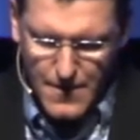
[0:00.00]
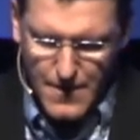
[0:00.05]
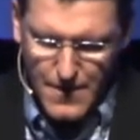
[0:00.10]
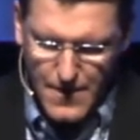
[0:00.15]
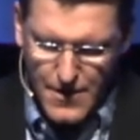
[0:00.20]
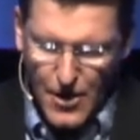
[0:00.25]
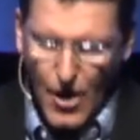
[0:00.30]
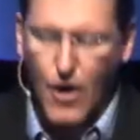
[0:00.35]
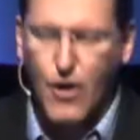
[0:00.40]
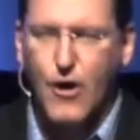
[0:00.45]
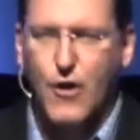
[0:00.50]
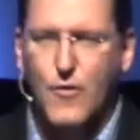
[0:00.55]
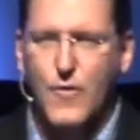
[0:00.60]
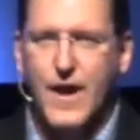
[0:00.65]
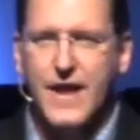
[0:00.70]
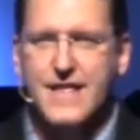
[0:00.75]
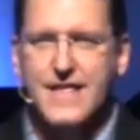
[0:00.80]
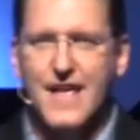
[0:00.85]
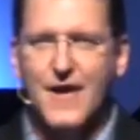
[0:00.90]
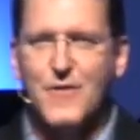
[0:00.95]
you aren't
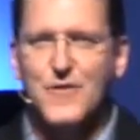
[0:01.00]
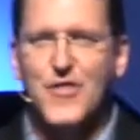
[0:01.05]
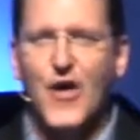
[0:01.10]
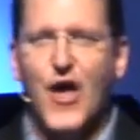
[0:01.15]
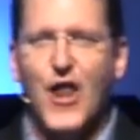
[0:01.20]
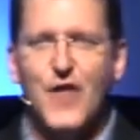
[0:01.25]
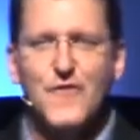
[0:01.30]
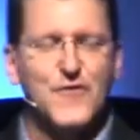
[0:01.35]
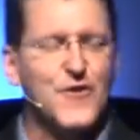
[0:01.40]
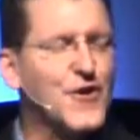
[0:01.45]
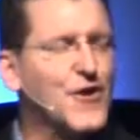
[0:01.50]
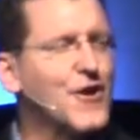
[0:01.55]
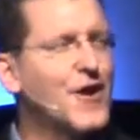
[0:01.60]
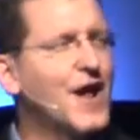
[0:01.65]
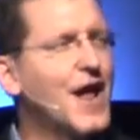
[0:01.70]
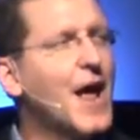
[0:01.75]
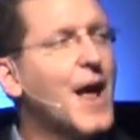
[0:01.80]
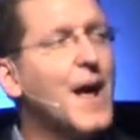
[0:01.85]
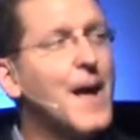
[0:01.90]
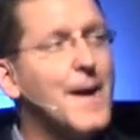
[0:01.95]
awake yet. With all of your
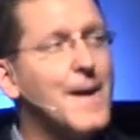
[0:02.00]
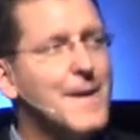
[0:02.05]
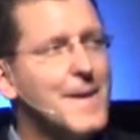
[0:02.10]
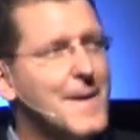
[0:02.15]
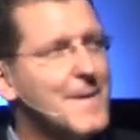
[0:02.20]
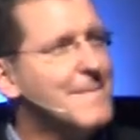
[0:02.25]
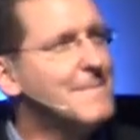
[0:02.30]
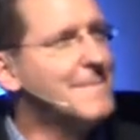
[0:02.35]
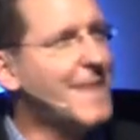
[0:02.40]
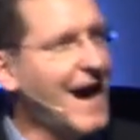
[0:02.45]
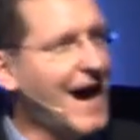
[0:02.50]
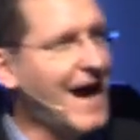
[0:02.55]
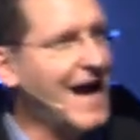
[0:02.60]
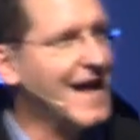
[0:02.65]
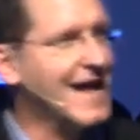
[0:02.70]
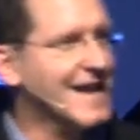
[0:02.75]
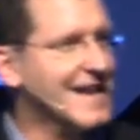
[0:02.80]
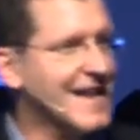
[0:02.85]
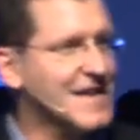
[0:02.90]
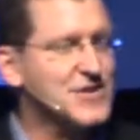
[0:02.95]

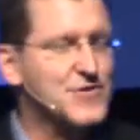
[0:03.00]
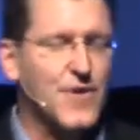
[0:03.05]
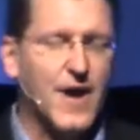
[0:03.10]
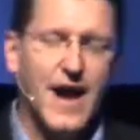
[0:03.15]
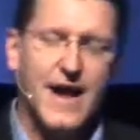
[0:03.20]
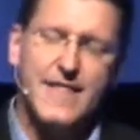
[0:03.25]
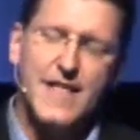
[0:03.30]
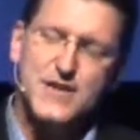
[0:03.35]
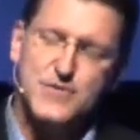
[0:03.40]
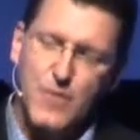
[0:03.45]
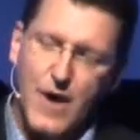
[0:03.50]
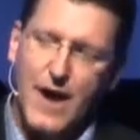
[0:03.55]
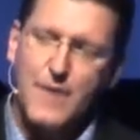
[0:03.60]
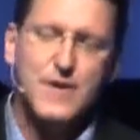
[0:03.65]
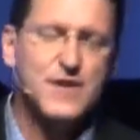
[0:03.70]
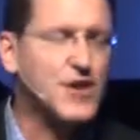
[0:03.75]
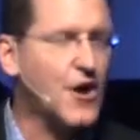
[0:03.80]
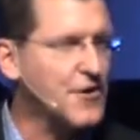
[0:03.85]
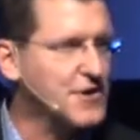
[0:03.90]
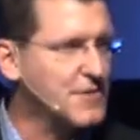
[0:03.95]
mind. That's right. That's why we
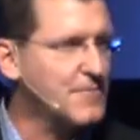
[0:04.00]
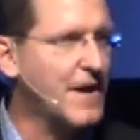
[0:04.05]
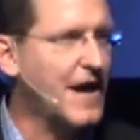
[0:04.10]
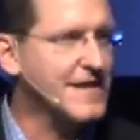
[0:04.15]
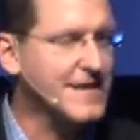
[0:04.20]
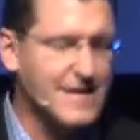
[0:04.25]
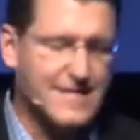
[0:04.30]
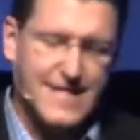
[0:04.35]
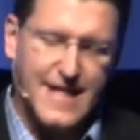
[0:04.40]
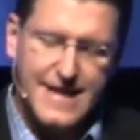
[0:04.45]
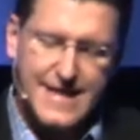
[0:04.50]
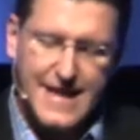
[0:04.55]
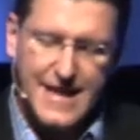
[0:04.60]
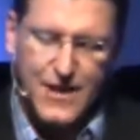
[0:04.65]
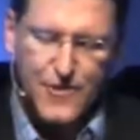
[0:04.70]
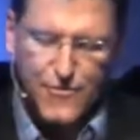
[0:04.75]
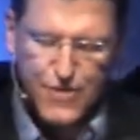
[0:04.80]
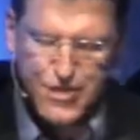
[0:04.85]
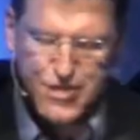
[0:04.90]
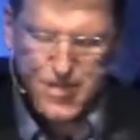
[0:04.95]
talked about the Thinking
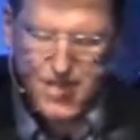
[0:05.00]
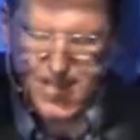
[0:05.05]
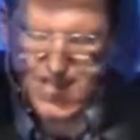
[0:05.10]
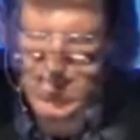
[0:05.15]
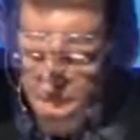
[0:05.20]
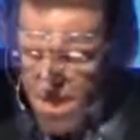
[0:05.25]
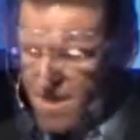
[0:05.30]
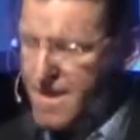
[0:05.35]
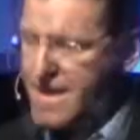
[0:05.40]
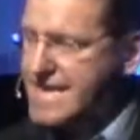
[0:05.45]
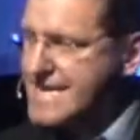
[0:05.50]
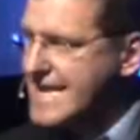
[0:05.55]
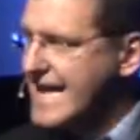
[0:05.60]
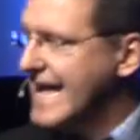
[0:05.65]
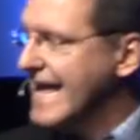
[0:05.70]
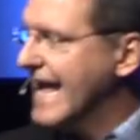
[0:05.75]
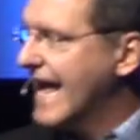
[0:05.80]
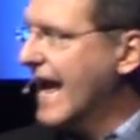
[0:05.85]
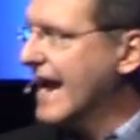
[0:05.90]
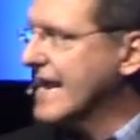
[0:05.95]
Christianly series.
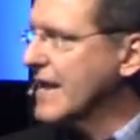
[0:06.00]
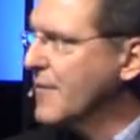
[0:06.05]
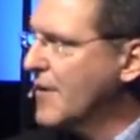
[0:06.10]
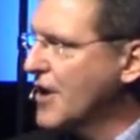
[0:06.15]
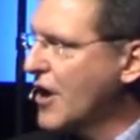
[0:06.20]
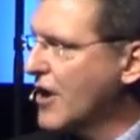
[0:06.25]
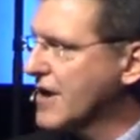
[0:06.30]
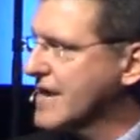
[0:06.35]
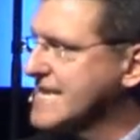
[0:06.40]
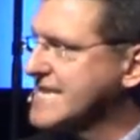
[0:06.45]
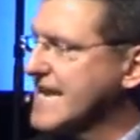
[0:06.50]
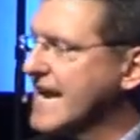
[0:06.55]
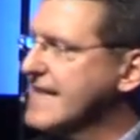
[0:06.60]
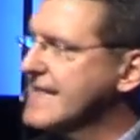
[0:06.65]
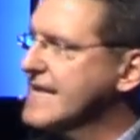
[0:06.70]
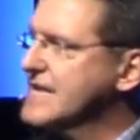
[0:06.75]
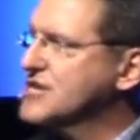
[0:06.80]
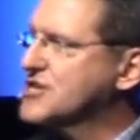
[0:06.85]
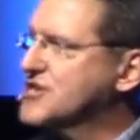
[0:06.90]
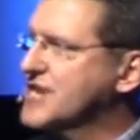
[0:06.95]
And he went on to say
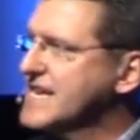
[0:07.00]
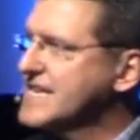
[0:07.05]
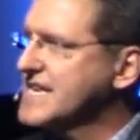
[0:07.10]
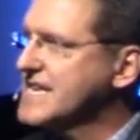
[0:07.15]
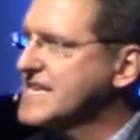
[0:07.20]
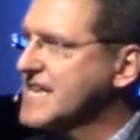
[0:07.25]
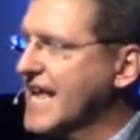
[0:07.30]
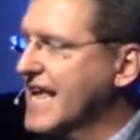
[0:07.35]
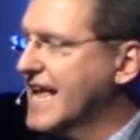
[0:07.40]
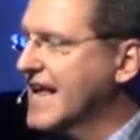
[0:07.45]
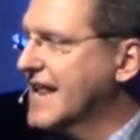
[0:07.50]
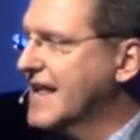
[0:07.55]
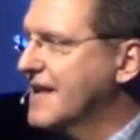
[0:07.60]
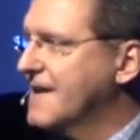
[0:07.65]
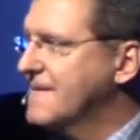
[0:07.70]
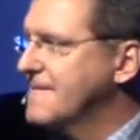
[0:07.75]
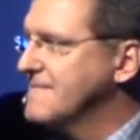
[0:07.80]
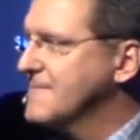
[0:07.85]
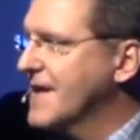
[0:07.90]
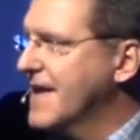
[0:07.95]
this Jesus said,
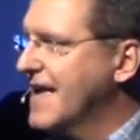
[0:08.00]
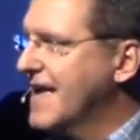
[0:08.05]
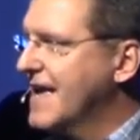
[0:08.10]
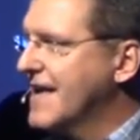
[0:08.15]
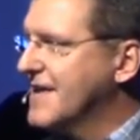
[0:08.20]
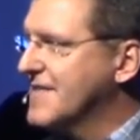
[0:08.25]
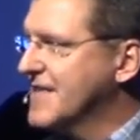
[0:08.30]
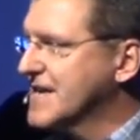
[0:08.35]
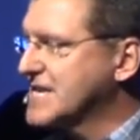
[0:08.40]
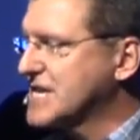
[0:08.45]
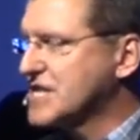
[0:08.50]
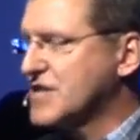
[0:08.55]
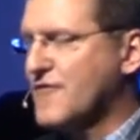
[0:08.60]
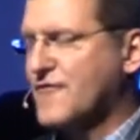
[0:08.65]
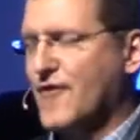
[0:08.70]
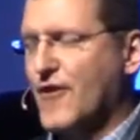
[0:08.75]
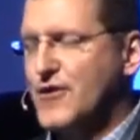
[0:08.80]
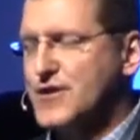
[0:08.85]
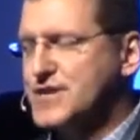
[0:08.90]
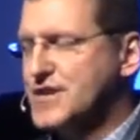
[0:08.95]
This is the
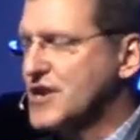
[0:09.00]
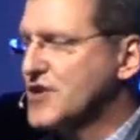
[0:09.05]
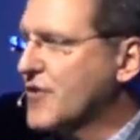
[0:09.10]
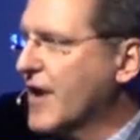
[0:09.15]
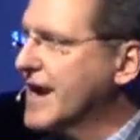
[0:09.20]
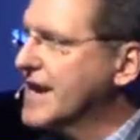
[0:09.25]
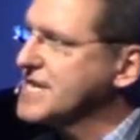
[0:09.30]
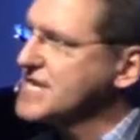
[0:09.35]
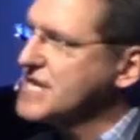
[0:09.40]
first and greatest